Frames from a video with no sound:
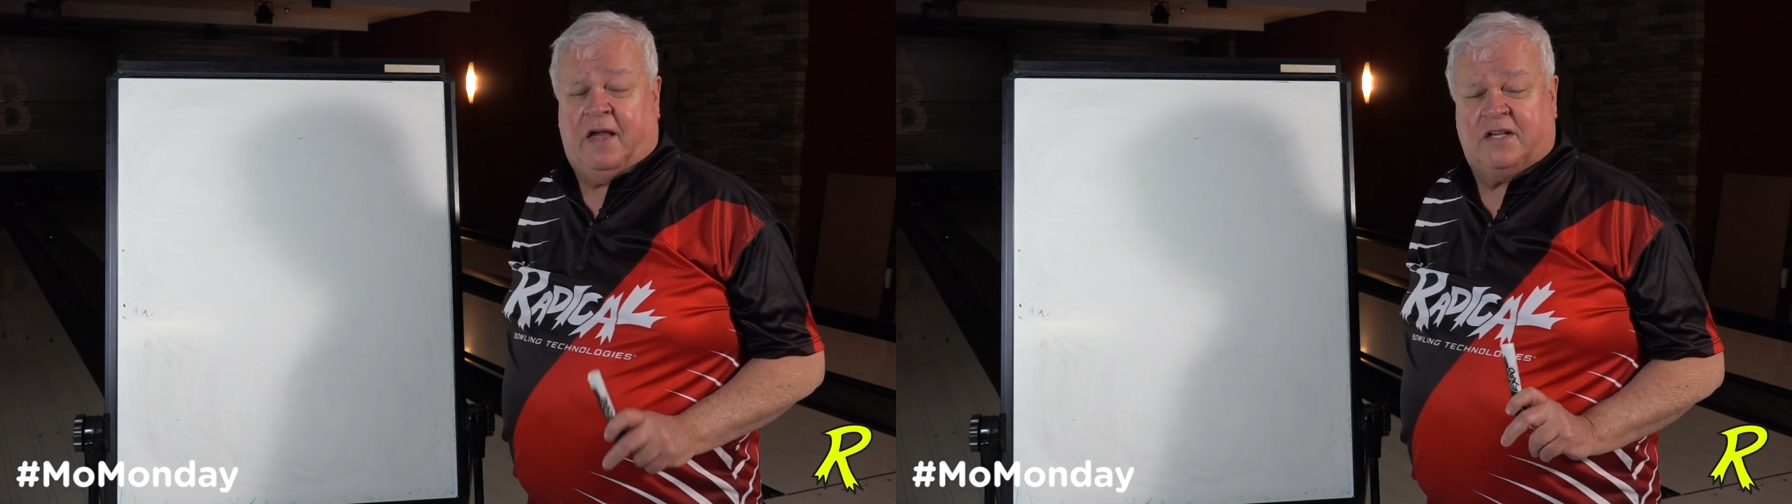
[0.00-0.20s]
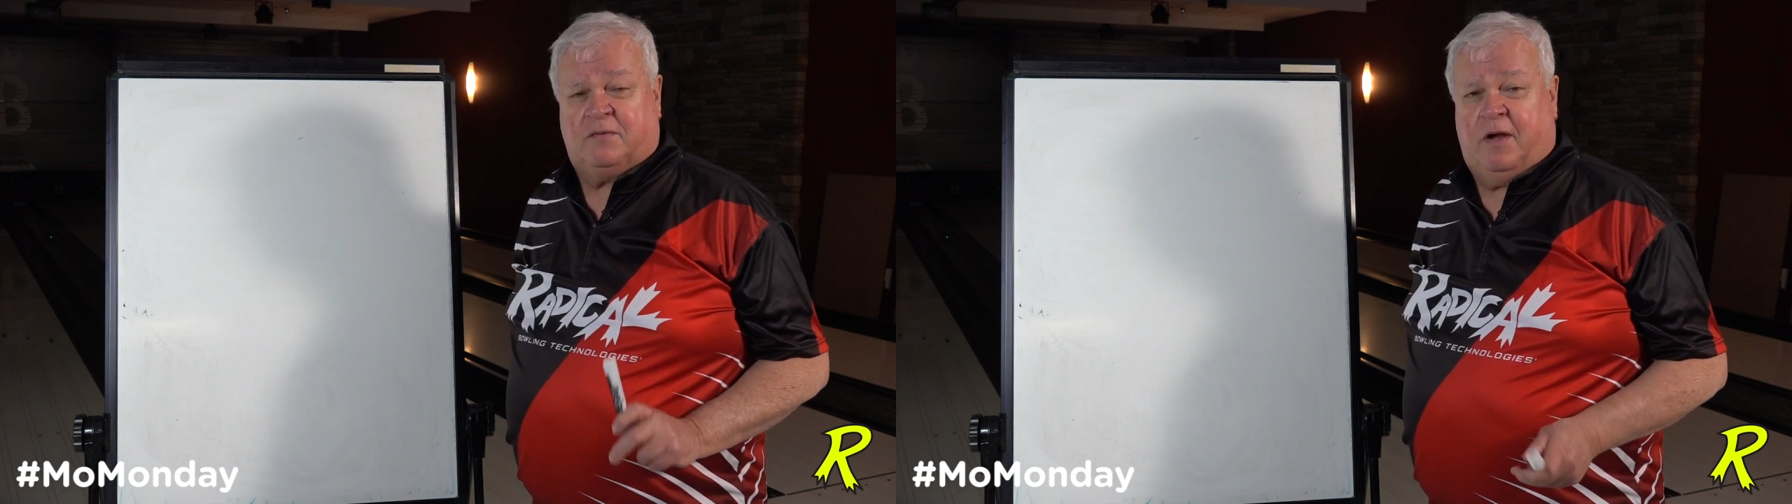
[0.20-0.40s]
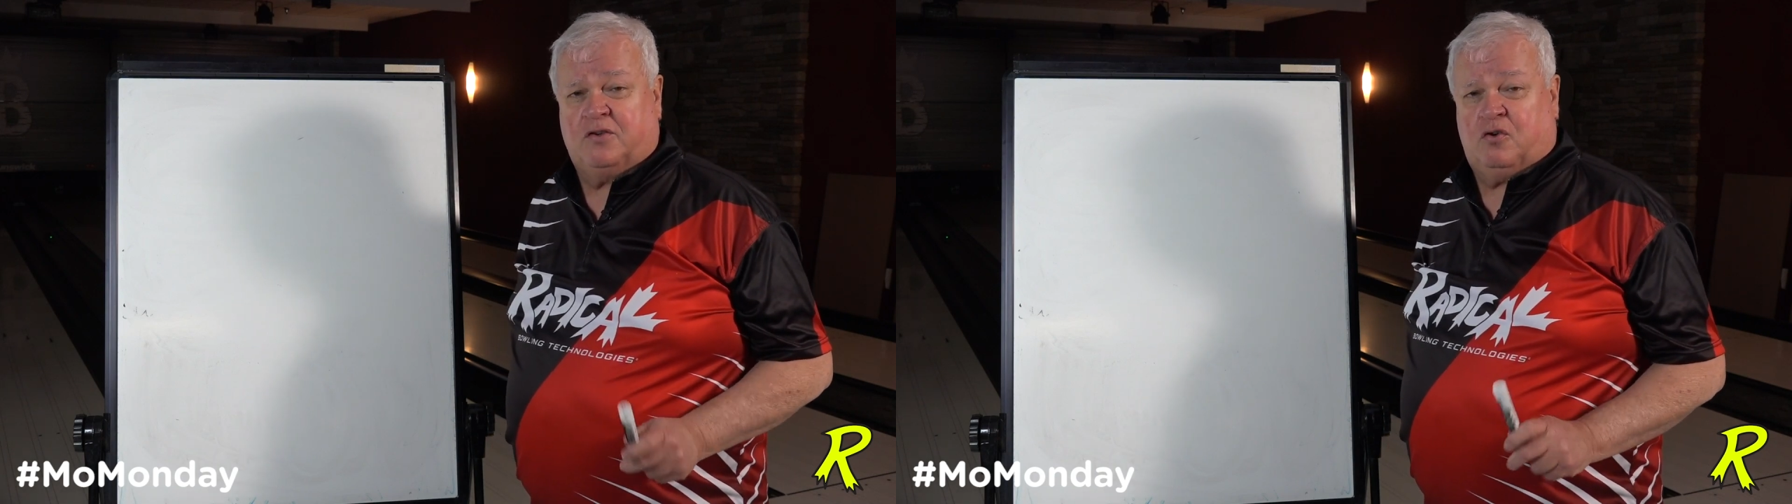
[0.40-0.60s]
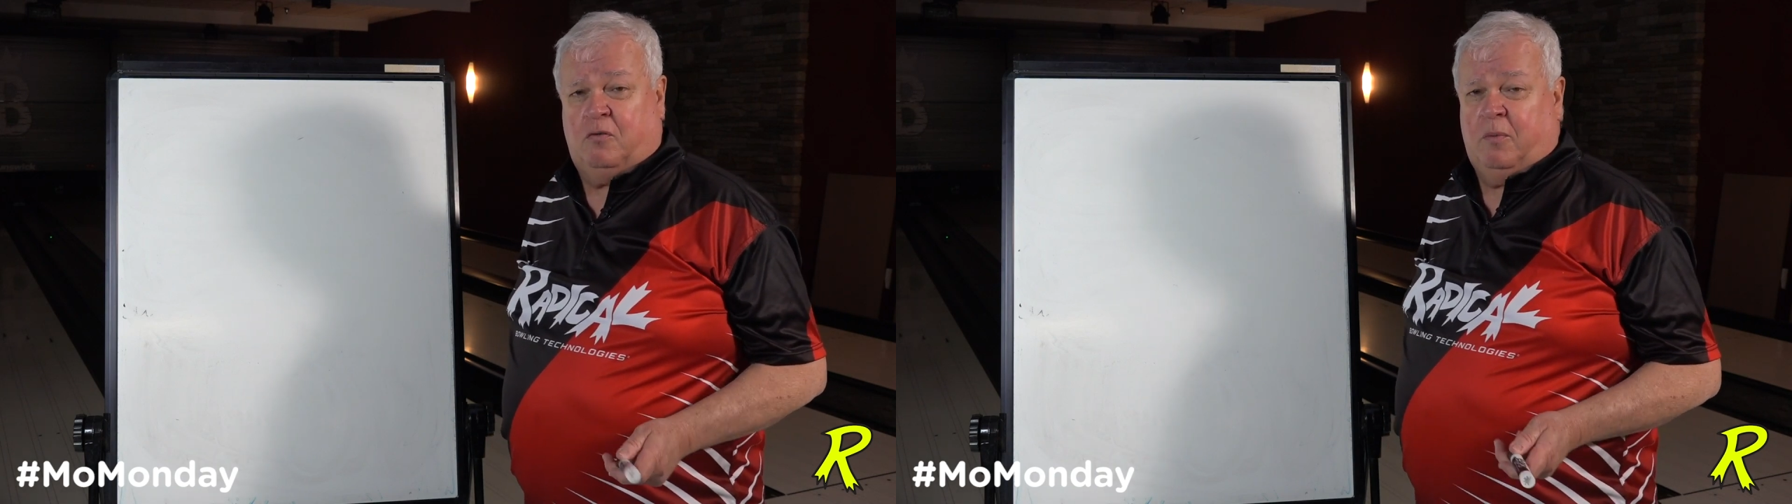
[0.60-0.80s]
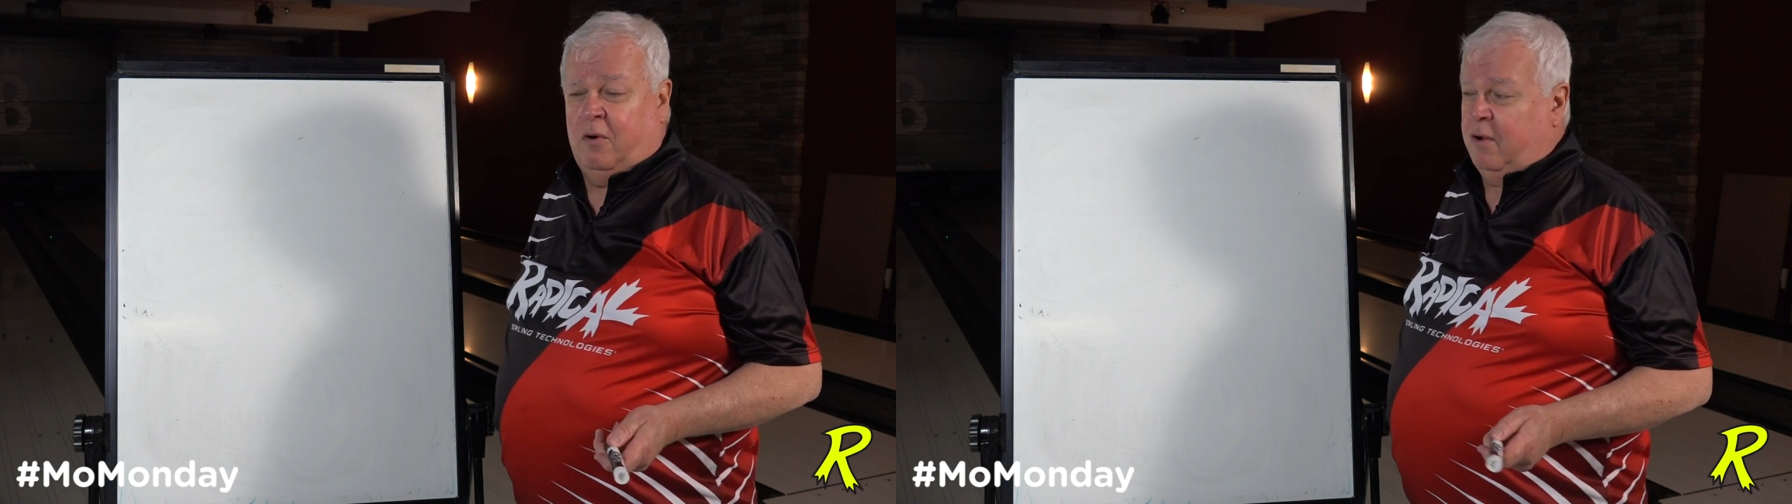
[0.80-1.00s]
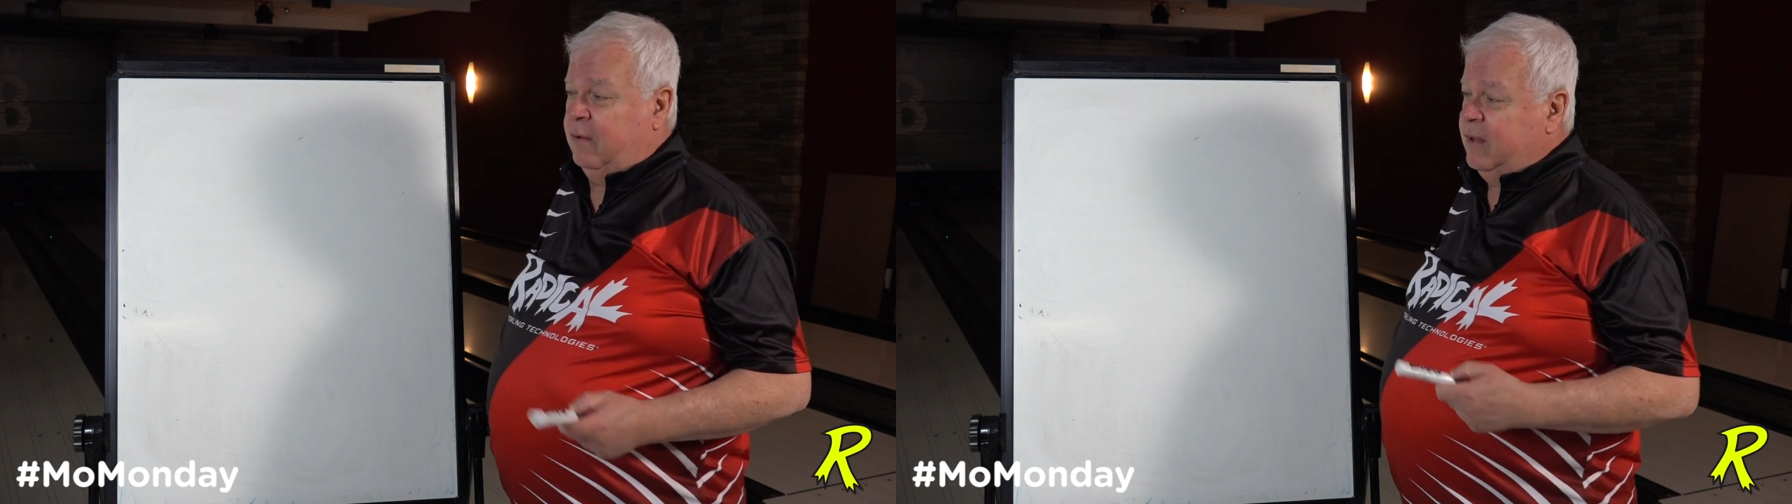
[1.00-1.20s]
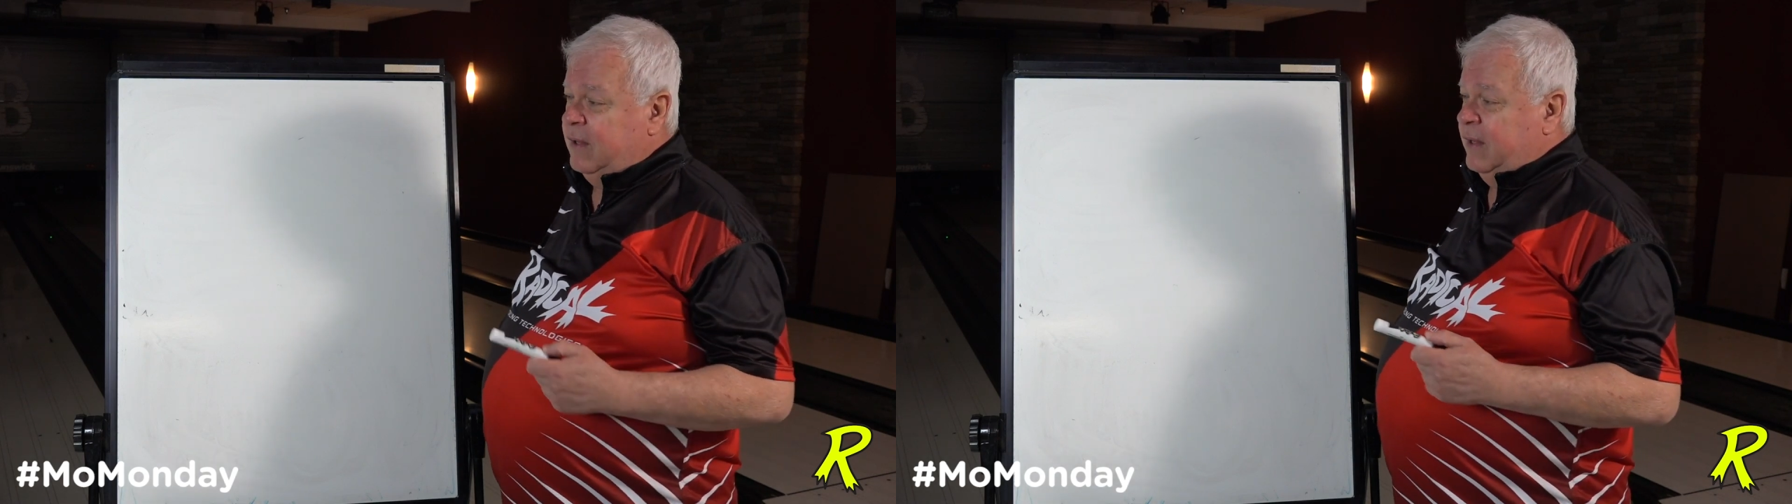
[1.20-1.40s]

asymmetrical ball,